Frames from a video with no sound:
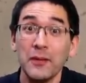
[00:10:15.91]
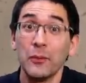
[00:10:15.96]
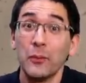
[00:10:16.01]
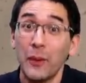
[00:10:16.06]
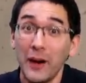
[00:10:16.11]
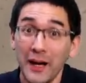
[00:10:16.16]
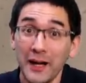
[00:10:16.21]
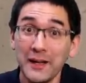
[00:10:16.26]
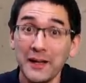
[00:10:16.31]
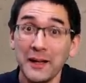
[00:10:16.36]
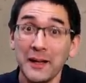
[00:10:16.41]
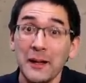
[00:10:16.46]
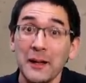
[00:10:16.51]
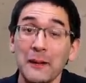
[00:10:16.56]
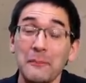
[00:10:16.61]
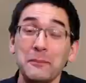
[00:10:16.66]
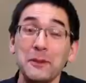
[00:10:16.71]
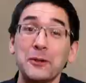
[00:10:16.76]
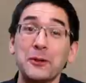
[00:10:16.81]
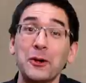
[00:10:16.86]
Why?
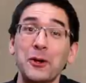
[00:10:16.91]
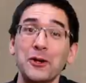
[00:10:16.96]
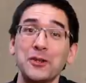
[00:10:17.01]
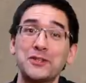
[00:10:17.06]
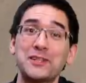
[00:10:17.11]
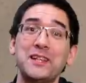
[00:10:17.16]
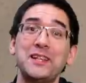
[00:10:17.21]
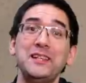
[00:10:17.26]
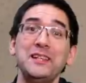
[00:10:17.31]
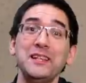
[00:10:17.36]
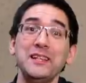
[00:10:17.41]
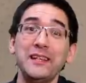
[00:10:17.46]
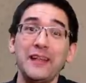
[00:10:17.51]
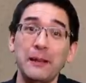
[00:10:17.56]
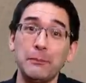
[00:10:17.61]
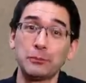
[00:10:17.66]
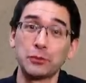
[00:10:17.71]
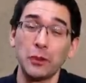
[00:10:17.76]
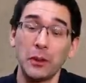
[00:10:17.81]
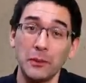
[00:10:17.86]
Because the D N
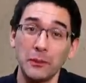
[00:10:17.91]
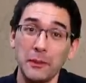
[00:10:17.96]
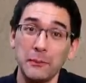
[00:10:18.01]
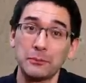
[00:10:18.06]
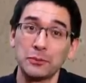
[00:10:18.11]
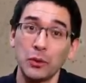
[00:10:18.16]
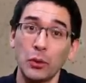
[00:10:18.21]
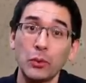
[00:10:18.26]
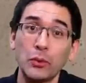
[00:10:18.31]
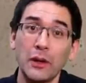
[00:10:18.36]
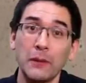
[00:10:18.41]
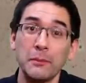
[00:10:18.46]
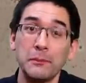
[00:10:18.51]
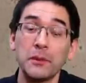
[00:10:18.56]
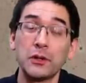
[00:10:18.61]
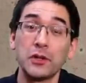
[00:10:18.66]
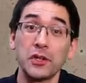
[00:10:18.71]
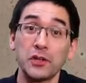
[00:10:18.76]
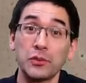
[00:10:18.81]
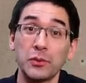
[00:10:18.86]
A probably broke up
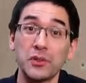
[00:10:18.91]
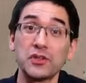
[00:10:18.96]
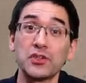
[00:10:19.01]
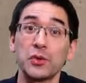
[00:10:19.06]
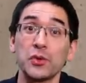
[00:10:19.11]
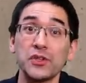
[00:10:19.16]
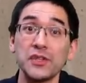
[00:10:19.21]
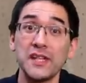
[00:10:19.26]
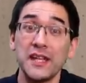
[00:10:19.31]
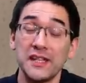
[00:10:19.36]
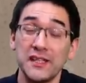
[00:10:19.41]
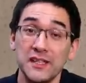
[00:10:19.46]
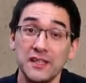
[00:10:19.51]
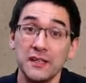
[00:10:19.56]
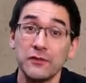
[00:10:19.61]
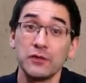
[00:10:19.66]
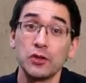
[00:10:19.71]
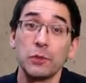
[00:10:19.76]
because it was so sensitive.